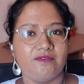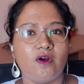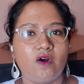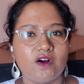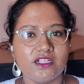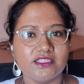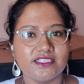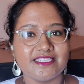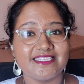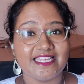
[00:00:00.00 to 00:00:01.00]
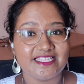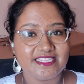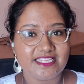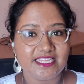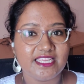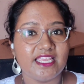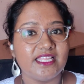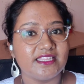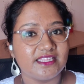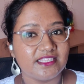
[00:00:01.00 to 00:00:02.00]
of all the sensory
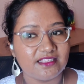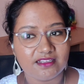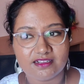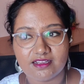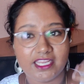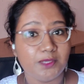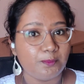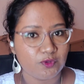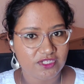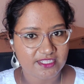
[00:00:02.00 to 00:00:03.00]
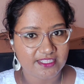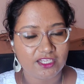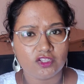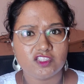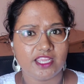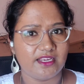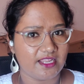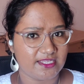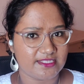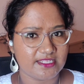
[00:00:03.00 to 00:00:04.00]
inputs that your child
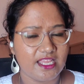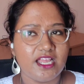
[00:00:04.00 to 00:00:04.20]
likes.